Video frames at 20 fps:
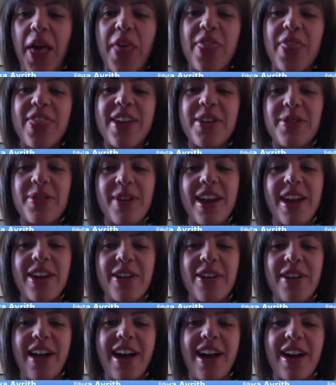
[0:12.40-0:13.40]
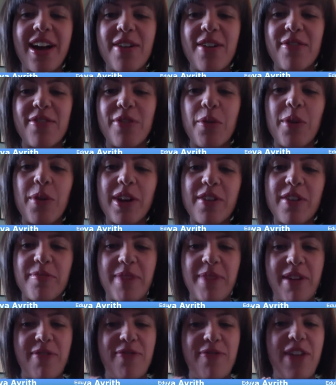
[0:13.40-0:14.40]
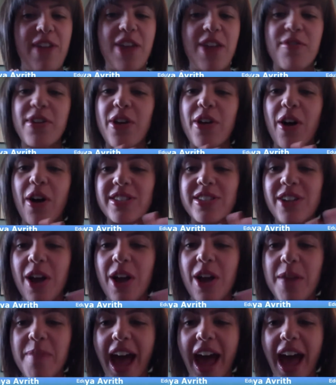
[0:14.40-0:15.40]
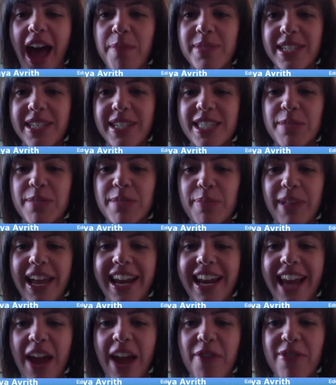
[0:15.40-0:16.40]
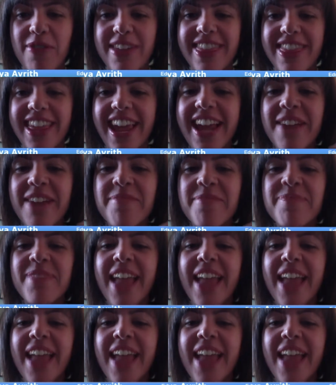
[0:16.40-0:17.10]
the creator of one of my favorite all-time apps, Explain Everything.